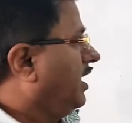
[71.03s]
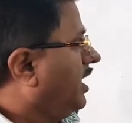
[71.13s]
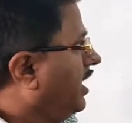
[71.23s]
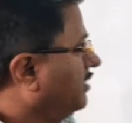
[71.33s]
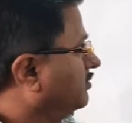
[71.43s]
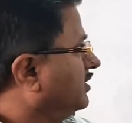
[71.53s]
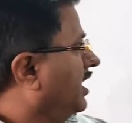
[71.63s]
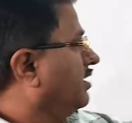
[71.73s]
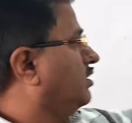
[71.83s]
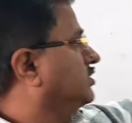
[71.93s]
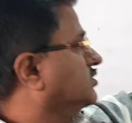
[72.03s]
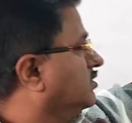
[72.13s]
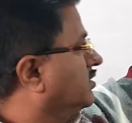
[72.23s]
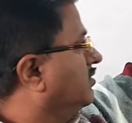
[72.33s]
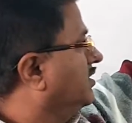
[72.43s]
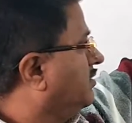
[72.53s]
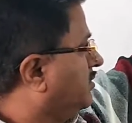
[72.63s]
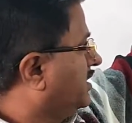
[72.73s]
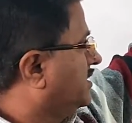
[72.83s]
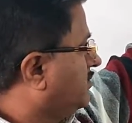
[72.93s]
As we are also given
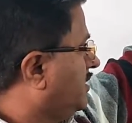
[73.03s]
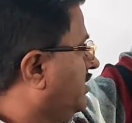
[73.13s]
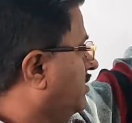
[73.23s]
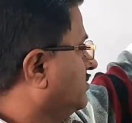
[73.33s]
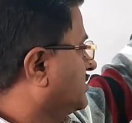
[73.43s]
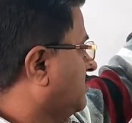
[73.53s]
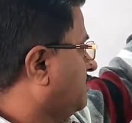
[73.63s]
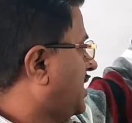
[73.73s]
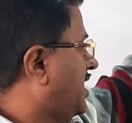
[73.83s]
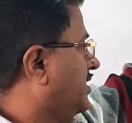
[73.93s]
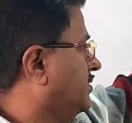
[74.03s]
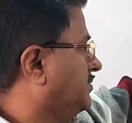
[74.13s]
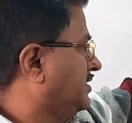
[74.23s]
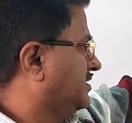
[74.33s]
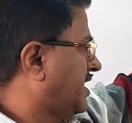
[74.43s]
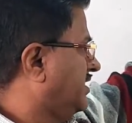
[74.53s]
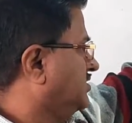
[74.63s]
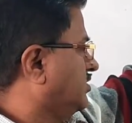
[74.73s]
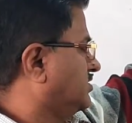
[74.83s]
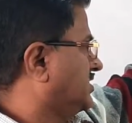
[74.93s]
the measurement of some part of the
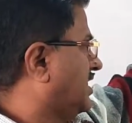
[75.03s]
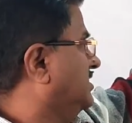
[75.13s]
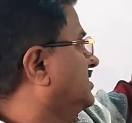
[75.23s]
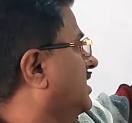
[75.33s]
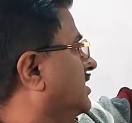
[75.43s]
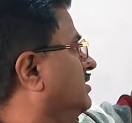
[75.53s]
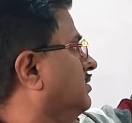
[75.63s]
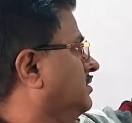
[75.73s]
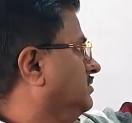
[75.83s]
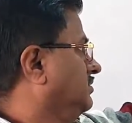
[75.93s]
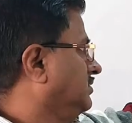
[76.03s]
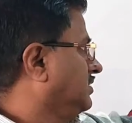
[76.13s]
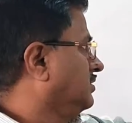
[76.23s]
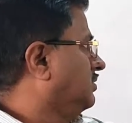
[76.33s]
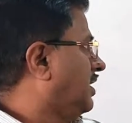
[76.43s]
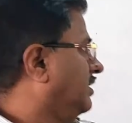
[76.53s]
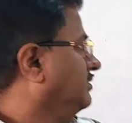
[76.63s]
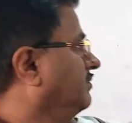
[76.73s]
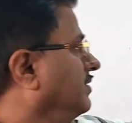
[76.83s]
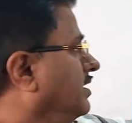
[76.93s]
sides or sides are given,
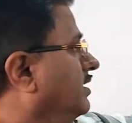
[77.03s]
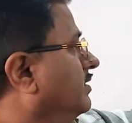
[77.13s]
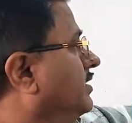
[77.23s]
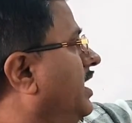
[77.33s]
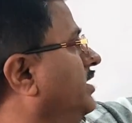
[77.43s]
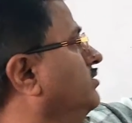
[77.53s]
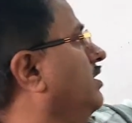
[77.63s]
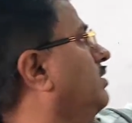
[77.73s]
then you